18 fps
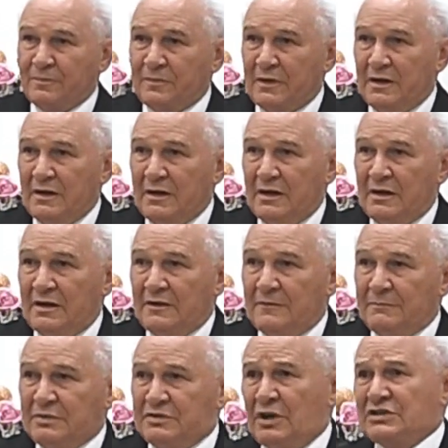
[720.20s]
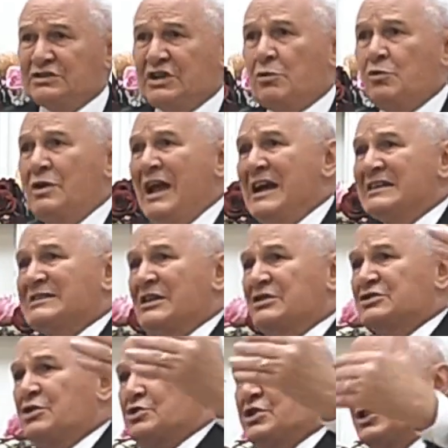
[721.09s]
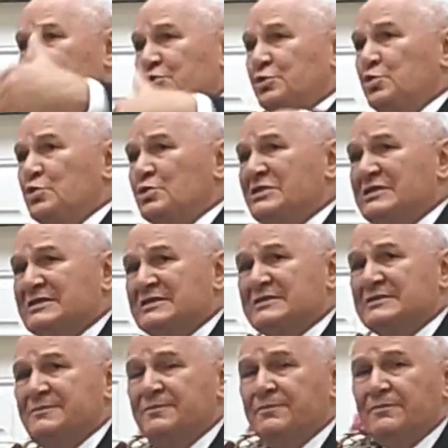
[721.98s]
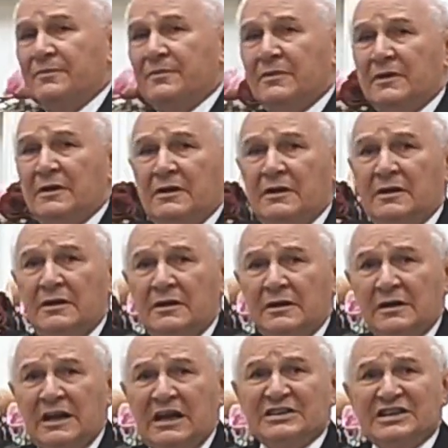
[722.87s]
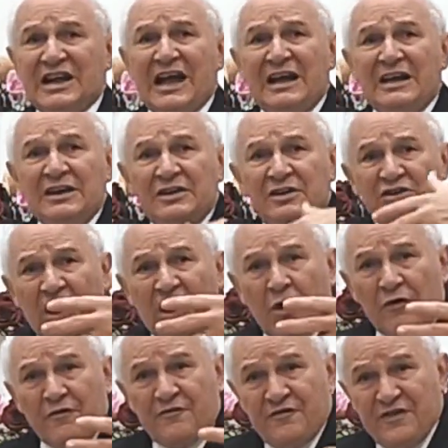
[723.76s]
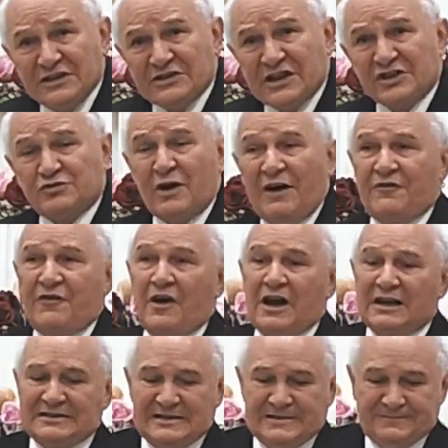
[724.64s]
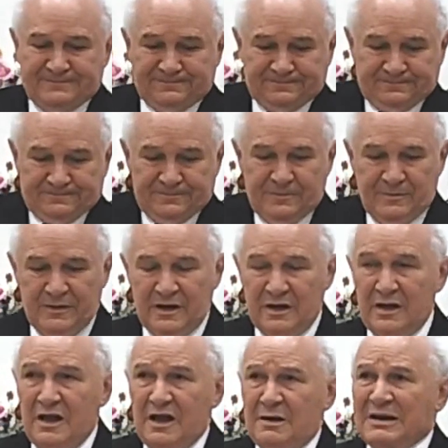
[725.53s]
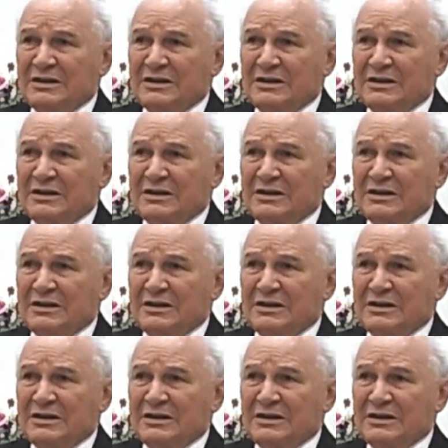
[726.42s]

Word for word: that are here. People that know the Lord Jesus. They have heard his voice.